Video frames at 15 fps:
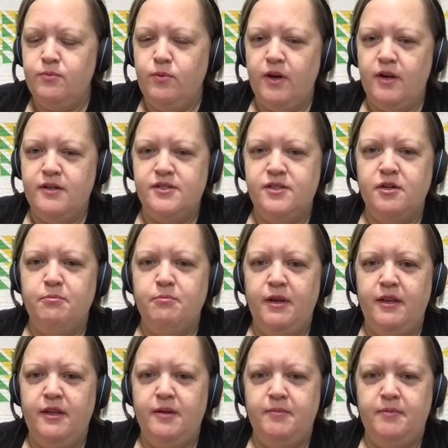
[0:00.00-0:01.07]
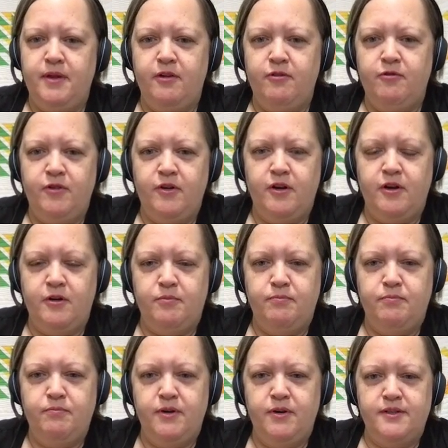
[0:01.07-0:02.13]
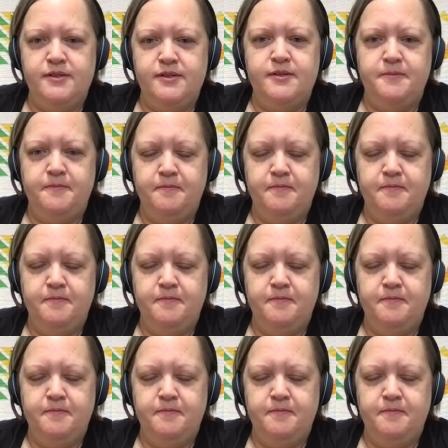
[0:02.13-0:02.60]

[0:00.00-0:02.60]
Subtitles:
What is your medium there for your print?